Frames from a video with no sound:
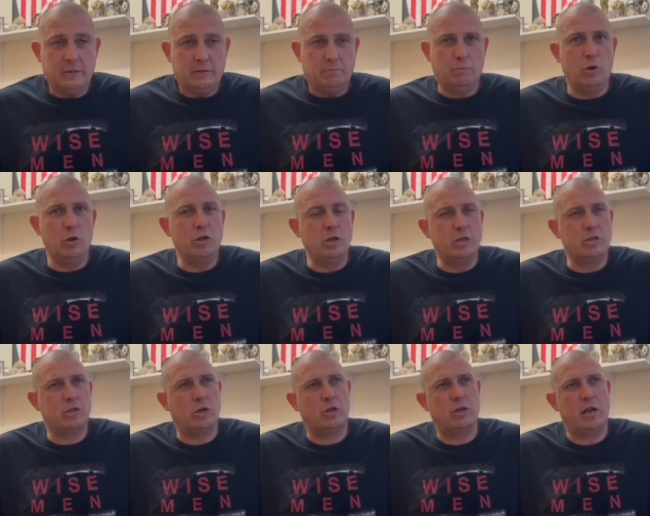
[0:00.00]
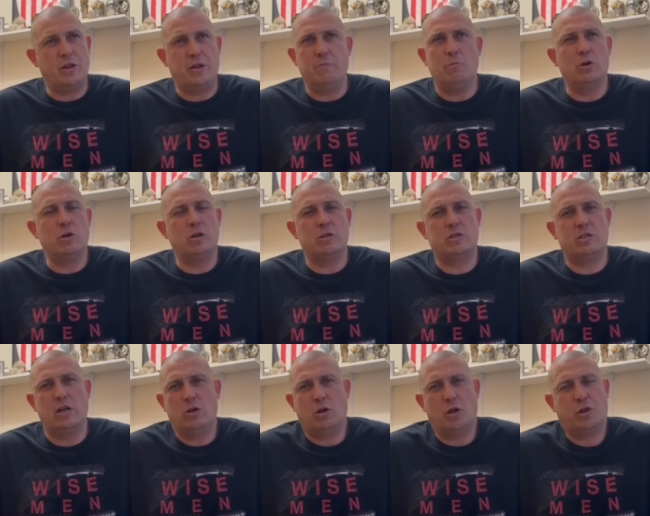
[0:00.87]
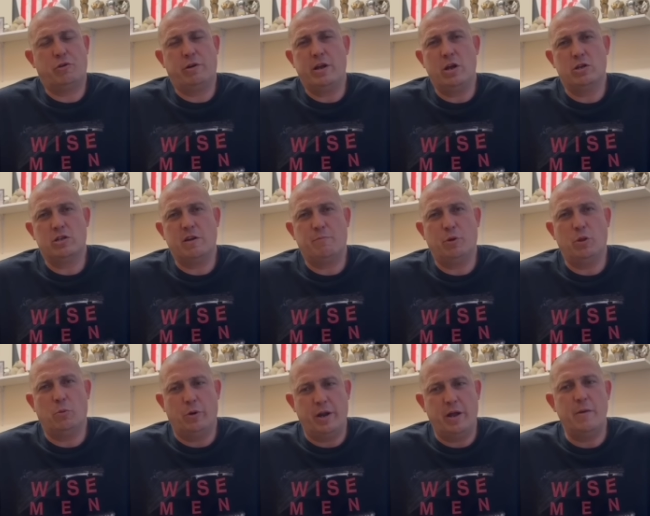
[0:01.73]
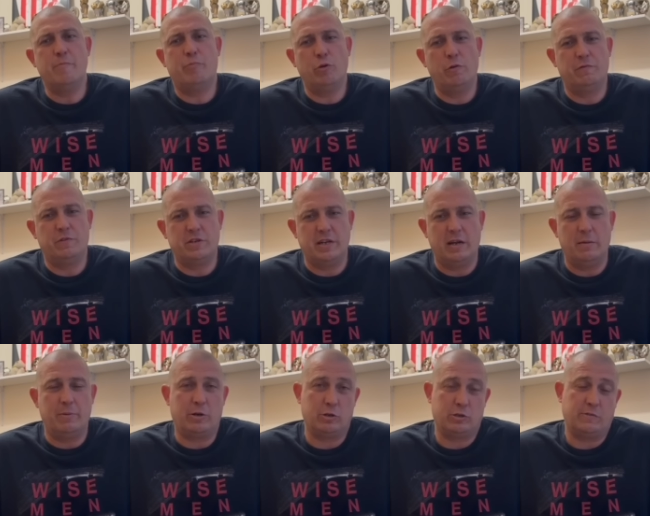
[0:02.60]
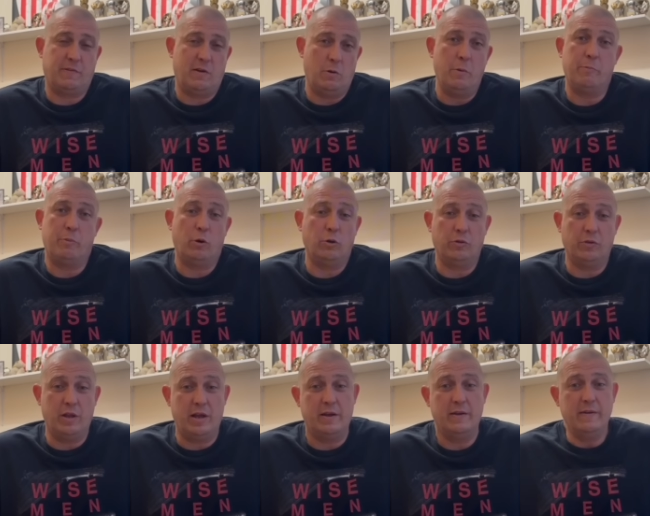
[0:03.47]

I think Mundle's still got 3 years left, but they want to improve the deal because of how important